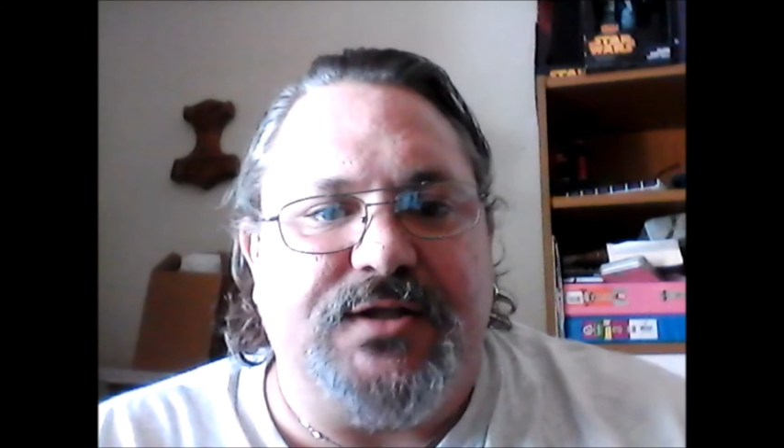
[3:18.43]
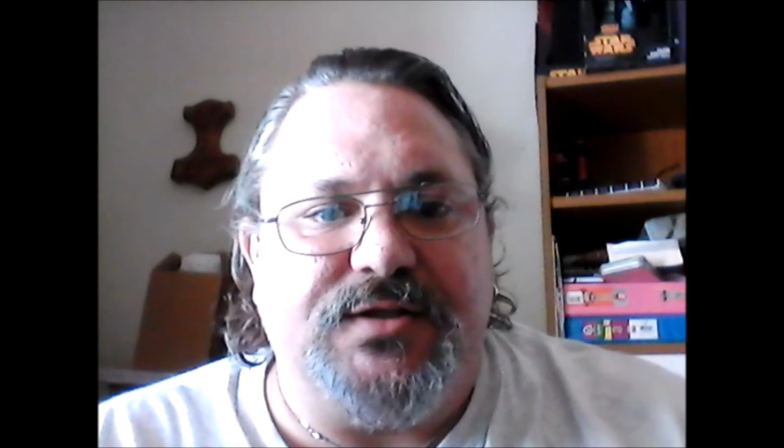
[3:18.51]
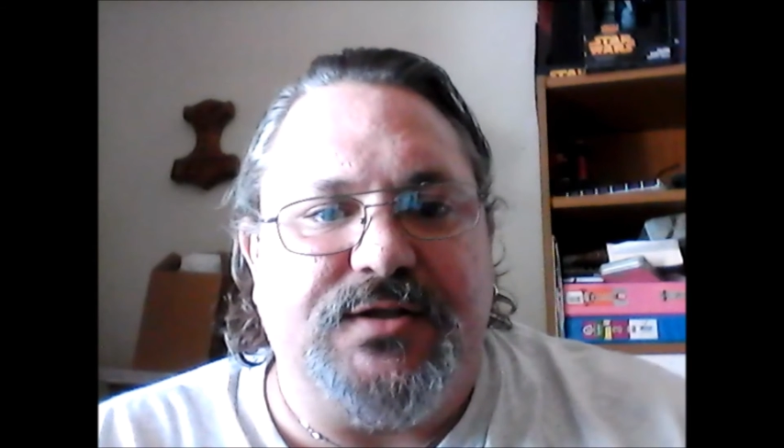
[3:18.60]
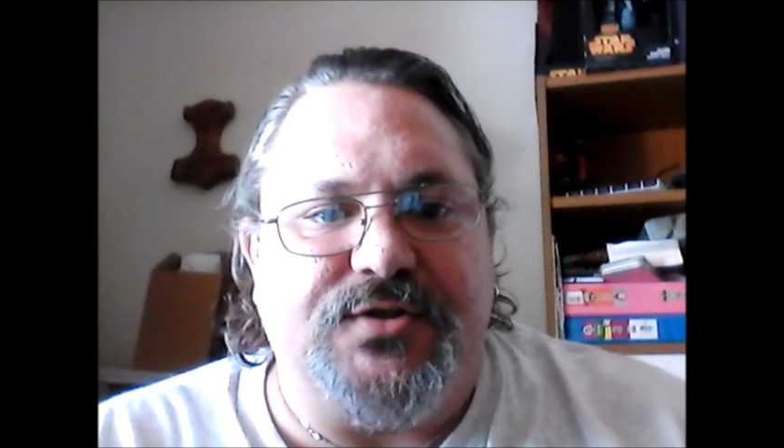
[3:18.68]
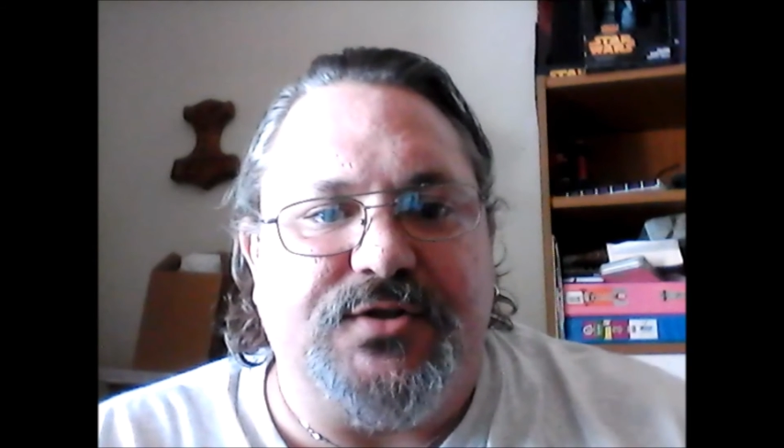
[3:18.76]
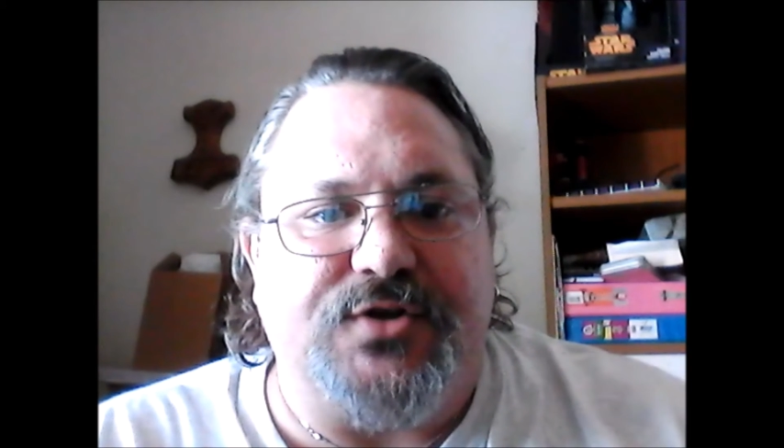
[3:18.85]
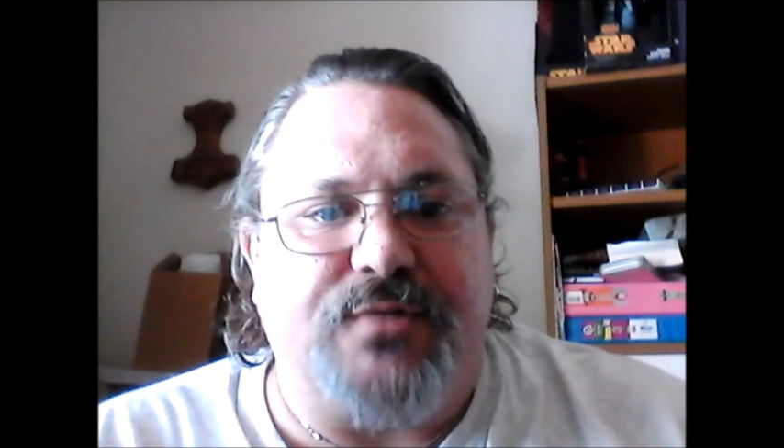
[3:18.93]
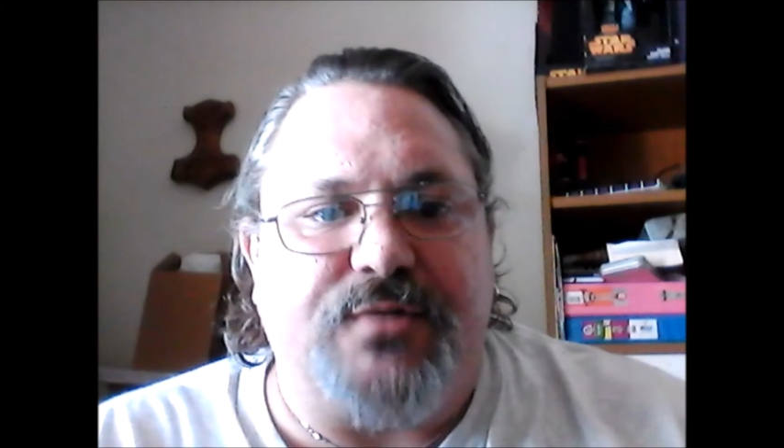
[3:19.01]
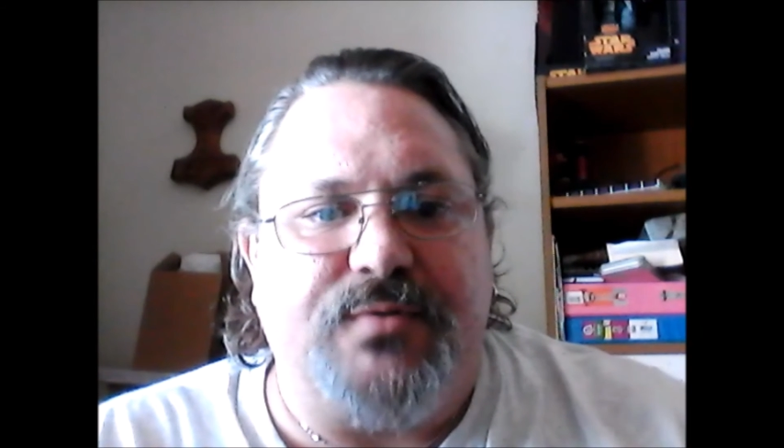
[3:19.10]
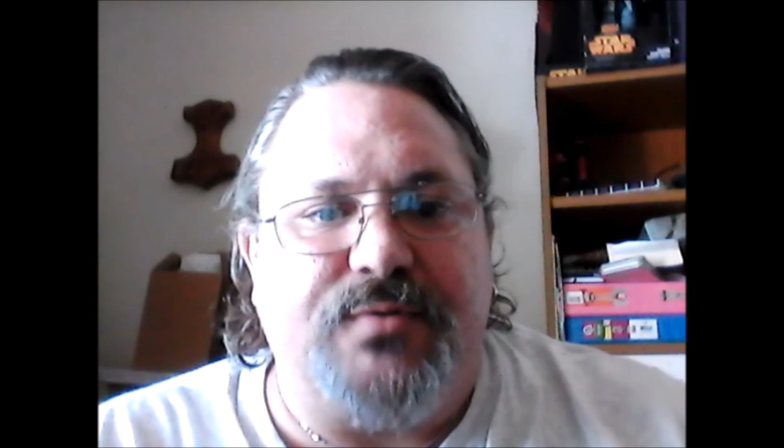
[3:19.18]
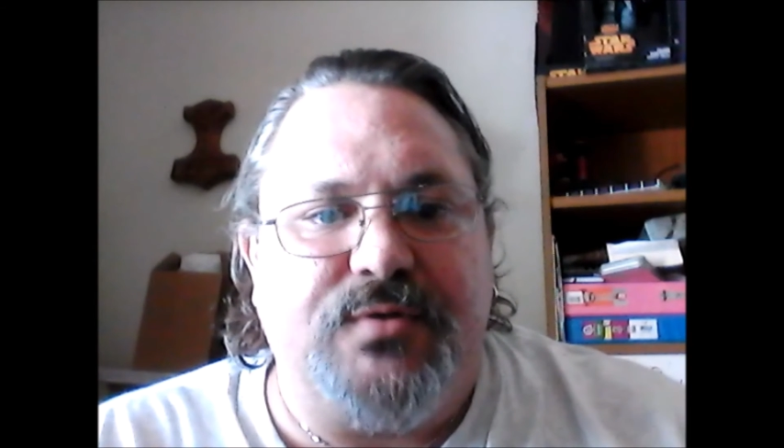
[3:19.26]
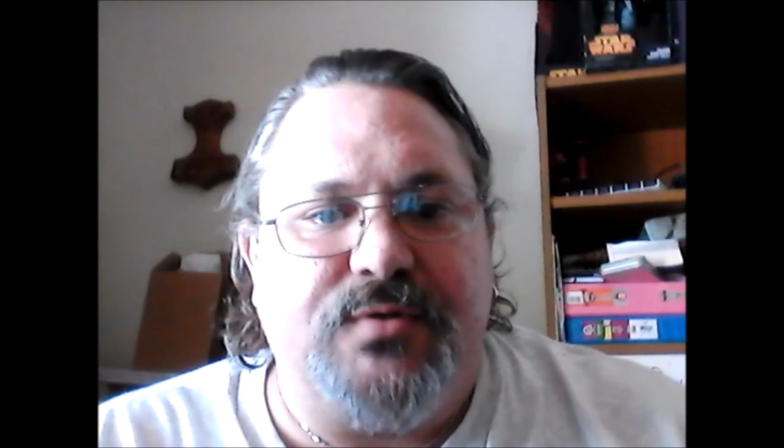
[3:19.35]
sharp
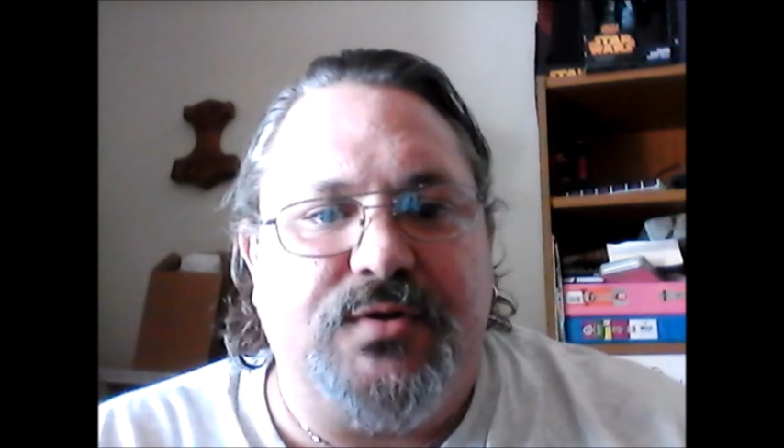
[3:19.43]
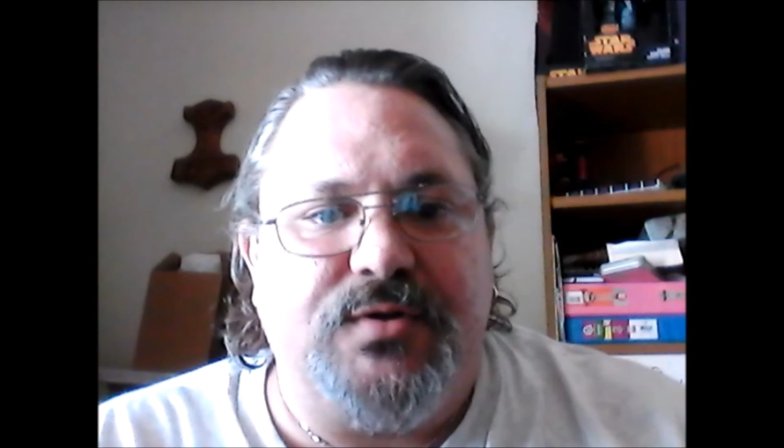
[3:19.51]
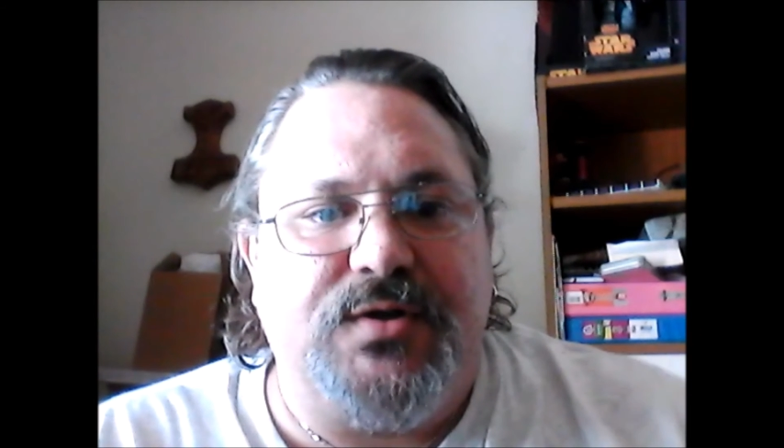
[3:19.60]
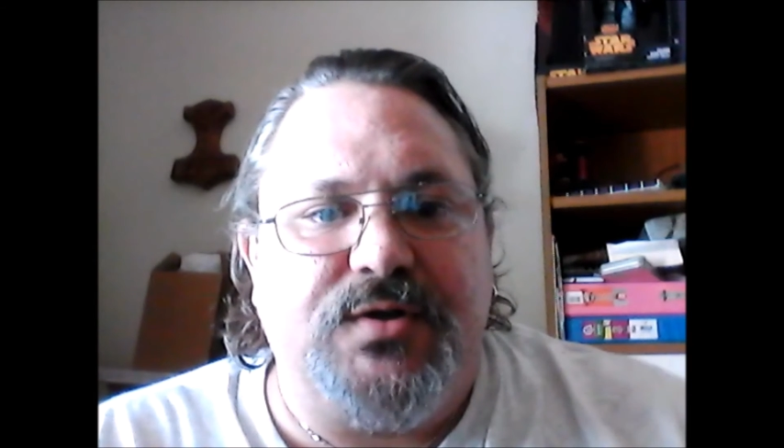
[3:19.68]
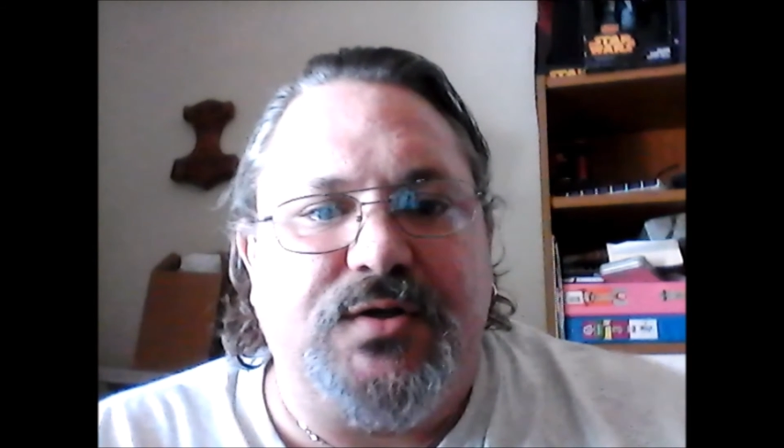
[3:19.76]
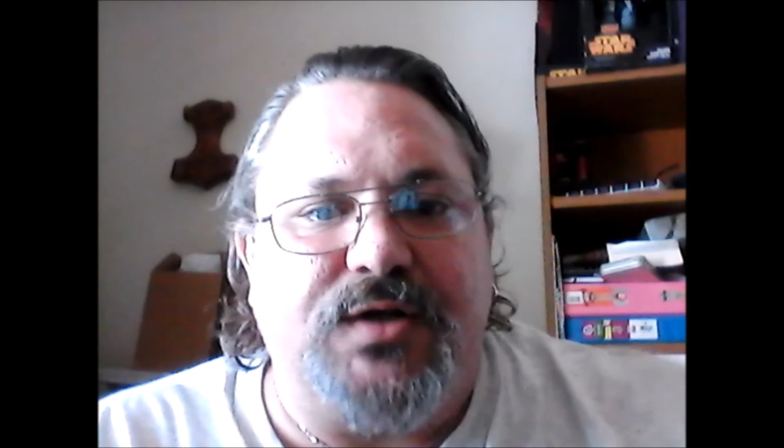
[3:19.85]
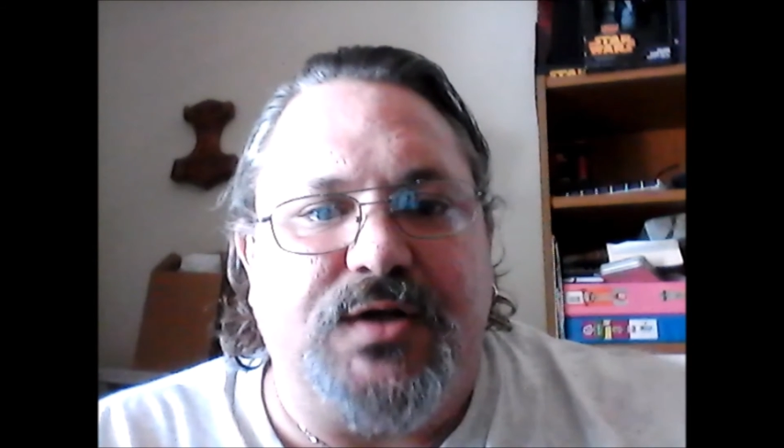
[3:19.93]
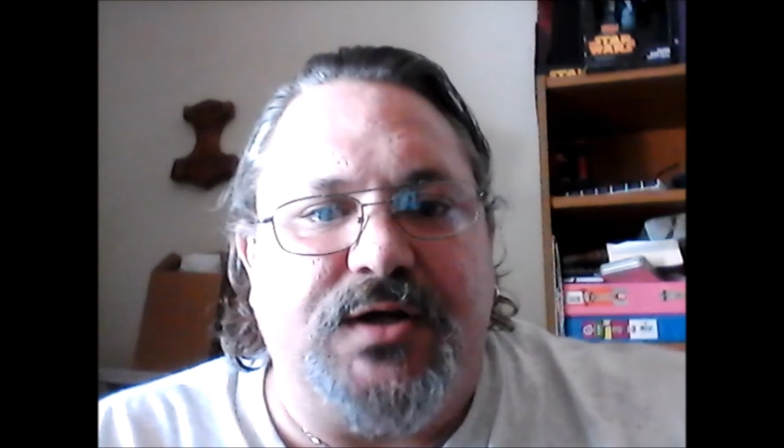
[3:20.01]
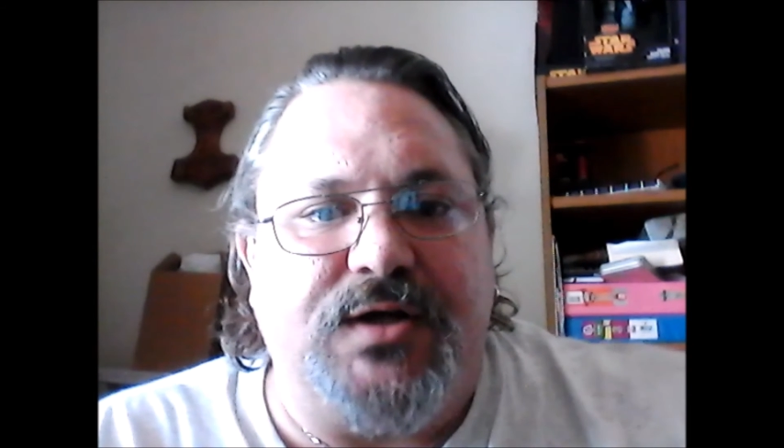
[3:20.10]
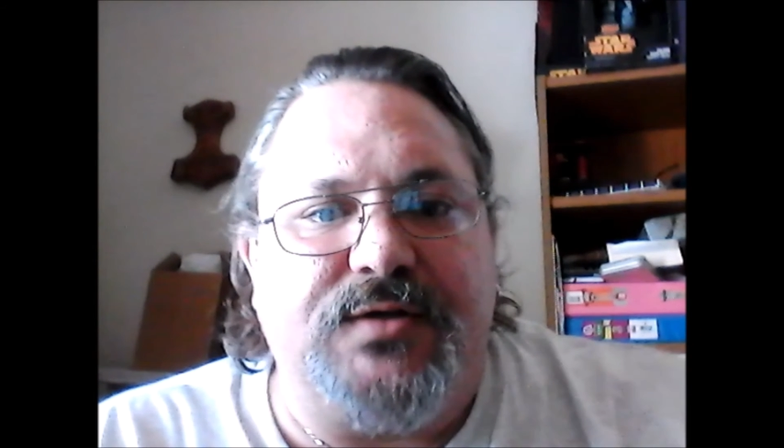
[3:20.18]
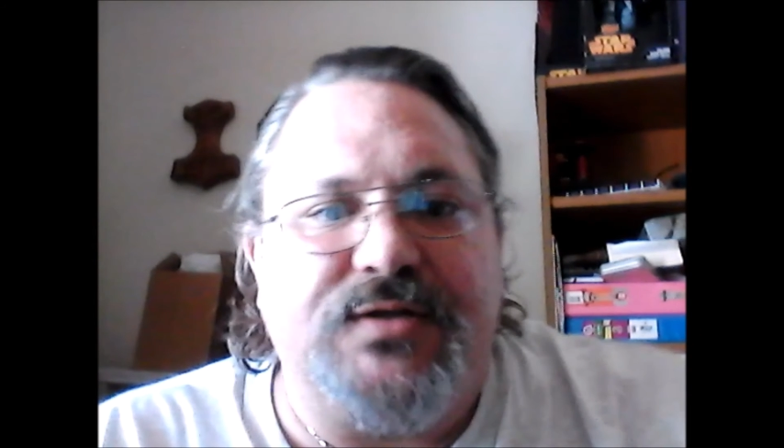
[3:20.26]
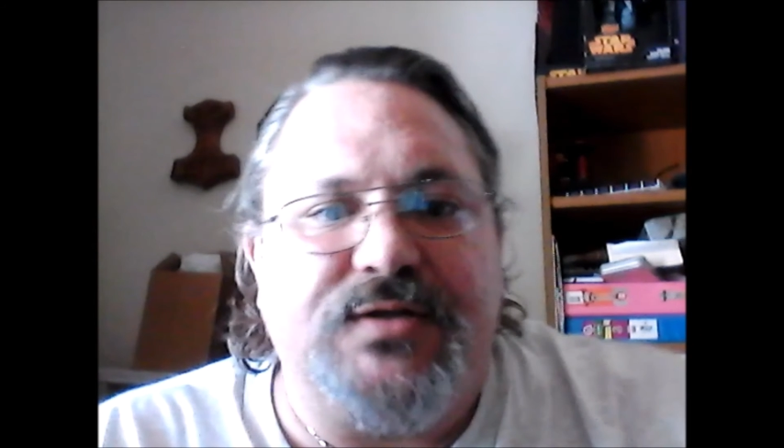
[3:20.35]

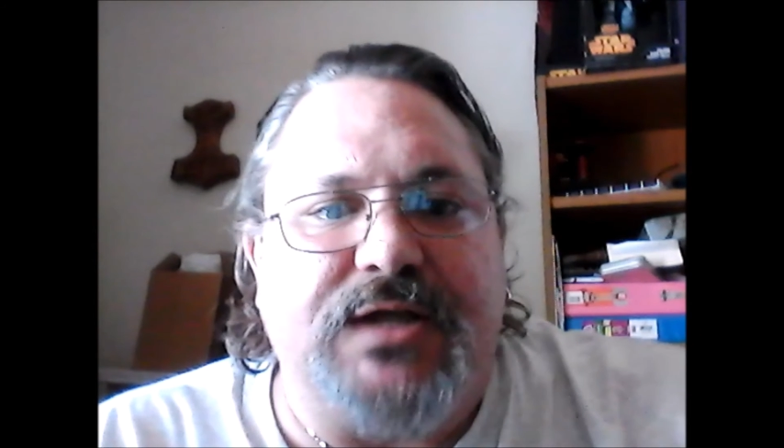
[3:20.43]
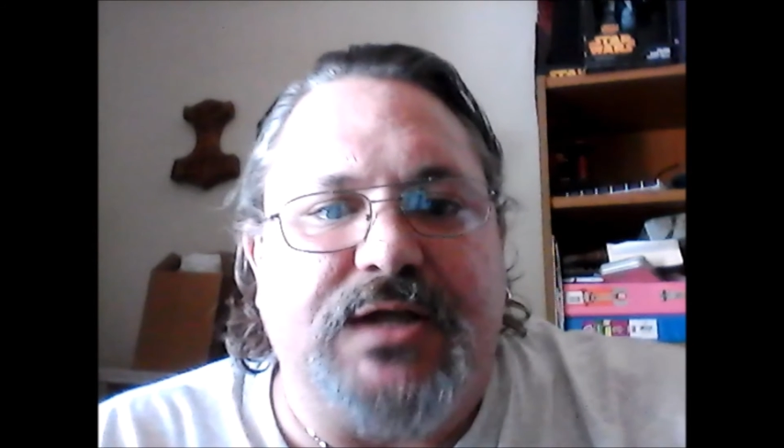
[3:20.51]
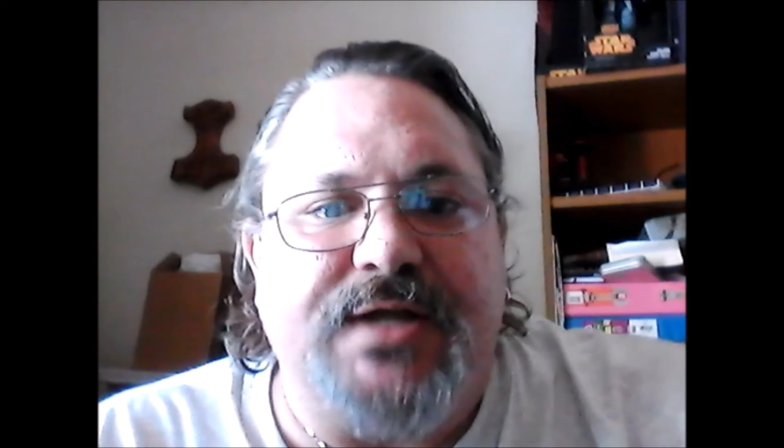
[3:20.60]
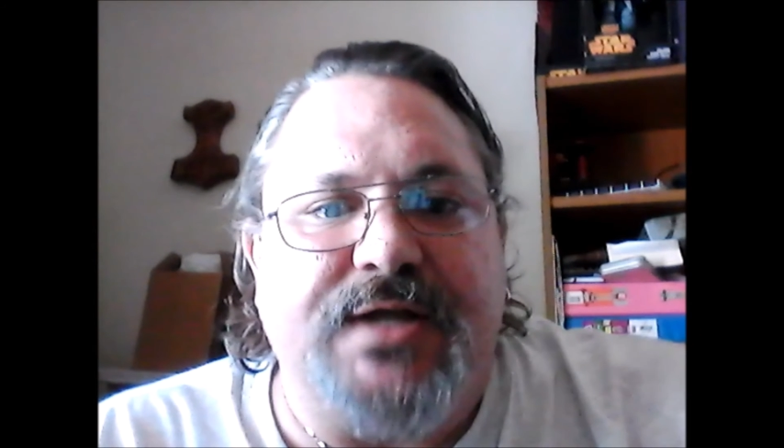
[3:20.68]
lines